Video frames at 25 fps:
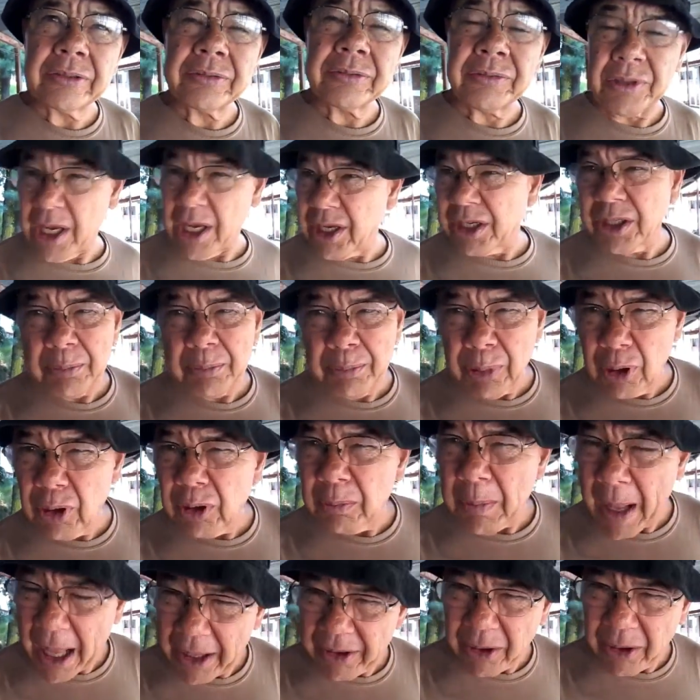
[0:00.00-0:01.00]
taking the bull
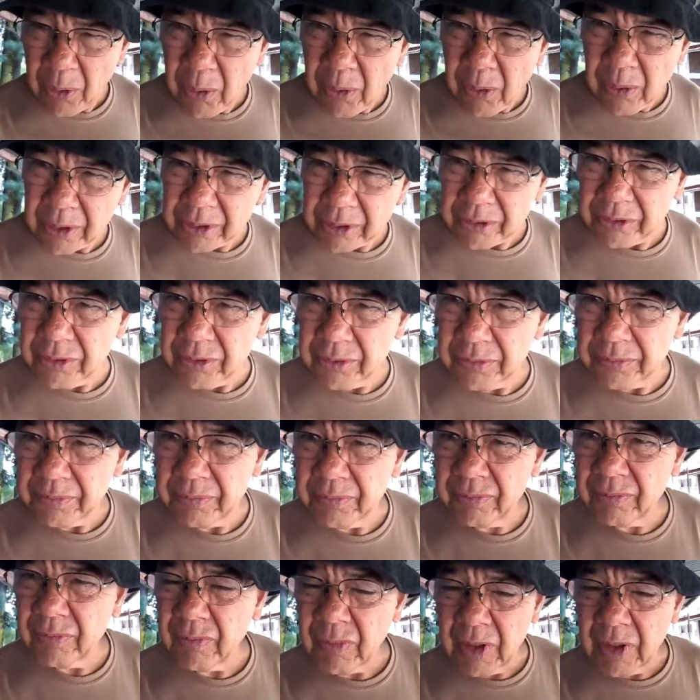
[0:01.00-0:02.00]
by the horns,
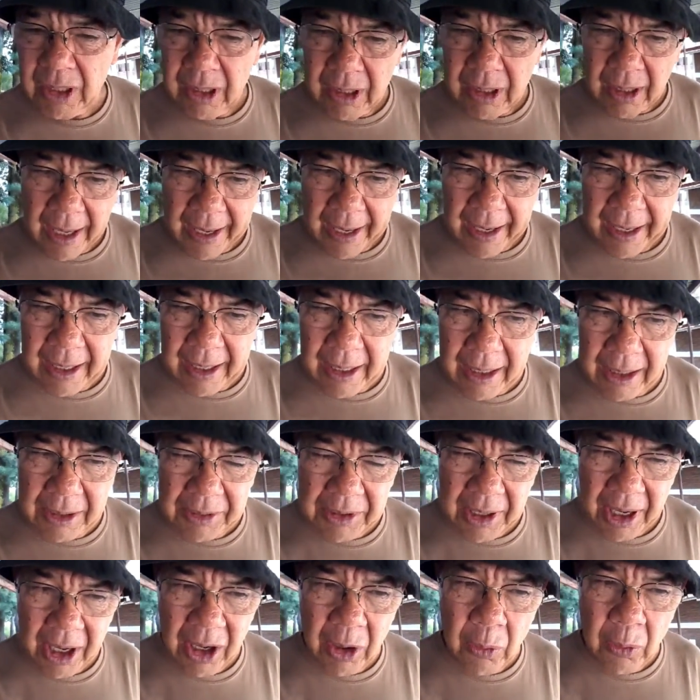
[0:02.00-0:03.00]
and
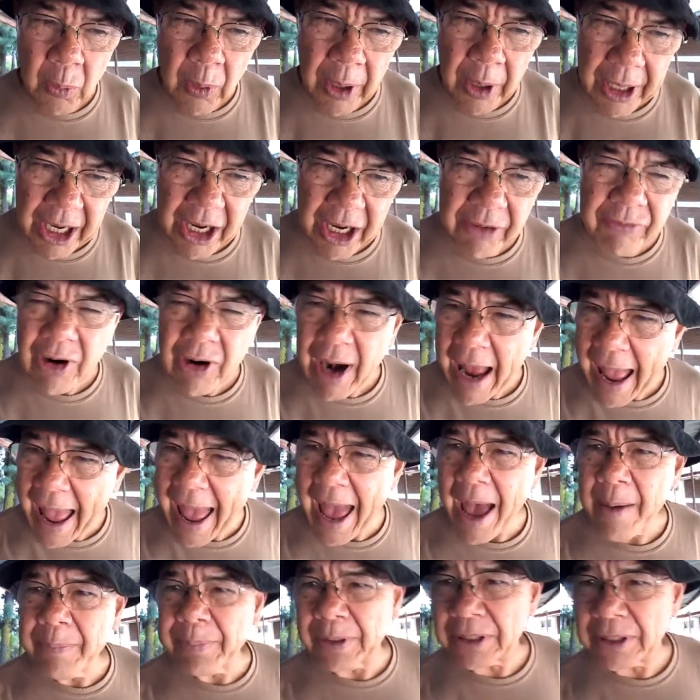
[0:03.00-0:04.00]
whatever
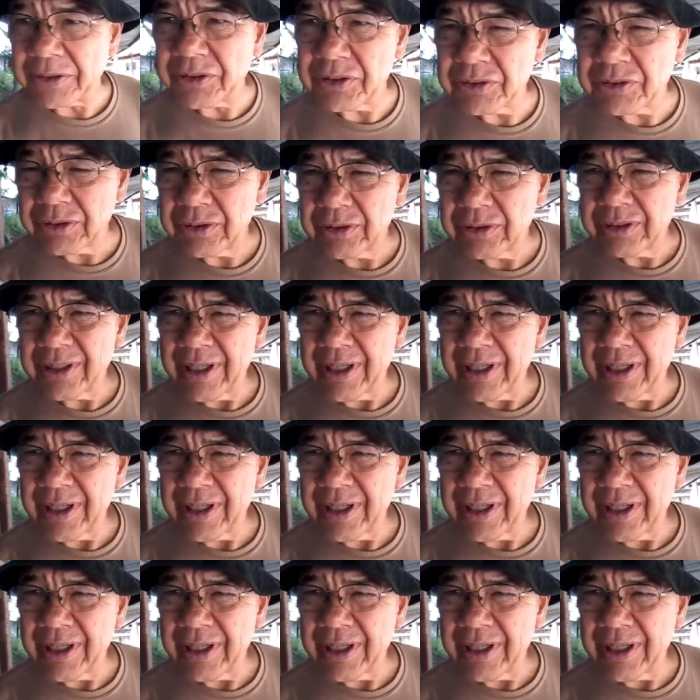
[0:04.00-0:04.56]
happens.